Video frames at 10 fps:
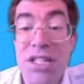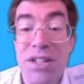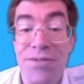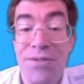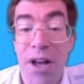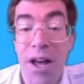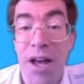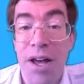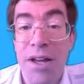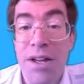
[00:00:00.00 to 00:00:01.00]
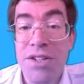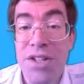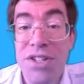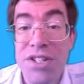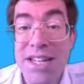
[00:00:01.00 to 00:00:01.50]
of
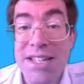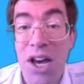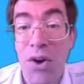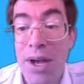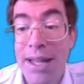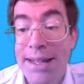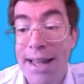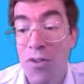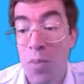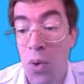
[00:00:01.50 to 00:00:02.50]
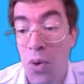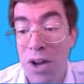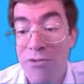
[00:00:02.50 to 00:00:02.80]
detail in that report. And I really